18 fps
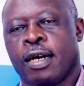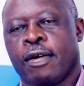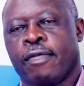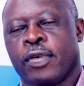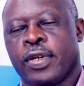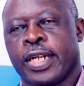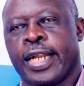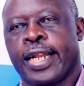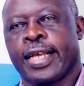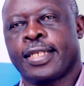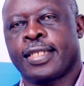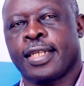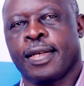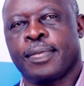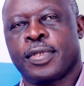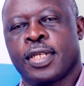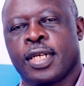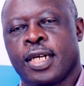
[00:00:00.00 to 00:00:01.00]
for the next
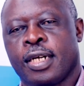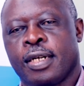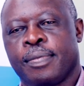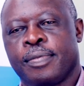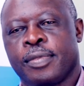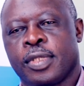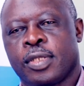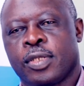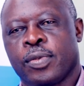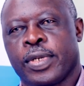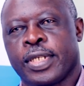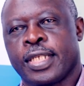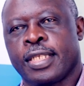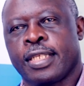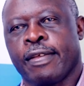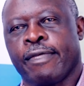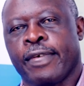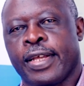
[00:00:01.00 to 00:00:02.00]
steps towards
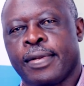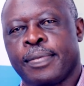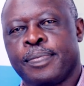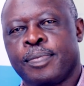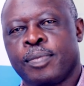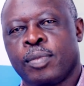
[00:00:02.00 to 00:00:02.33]
this event.